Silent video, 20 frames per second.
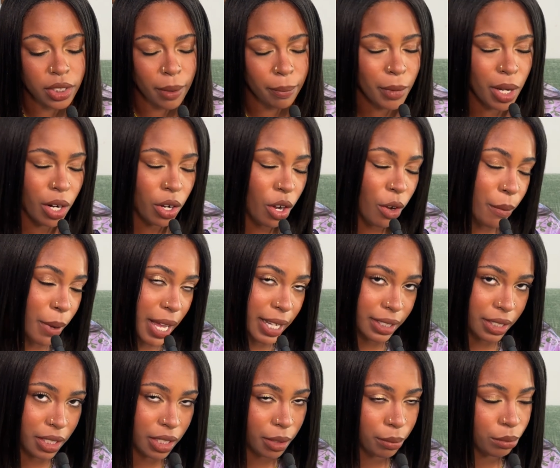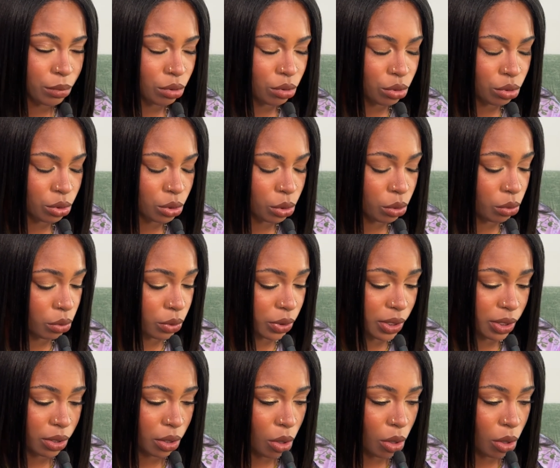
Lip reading: I'm gonna go back to them soon,